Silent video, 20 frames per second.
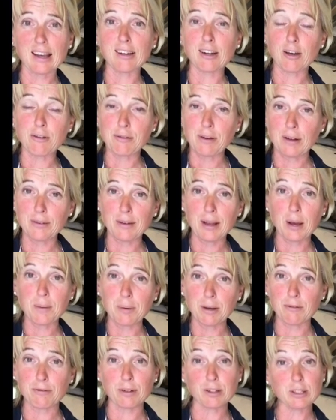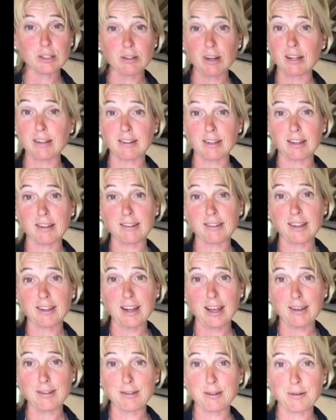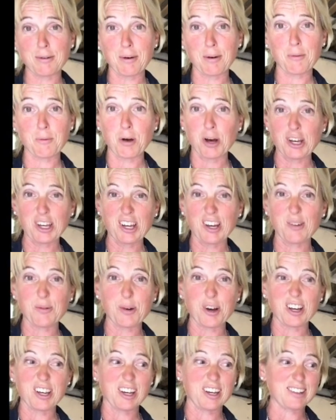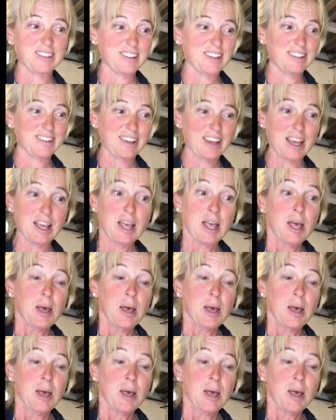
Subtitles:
and I found that a bit frustrating, so that's why I did it.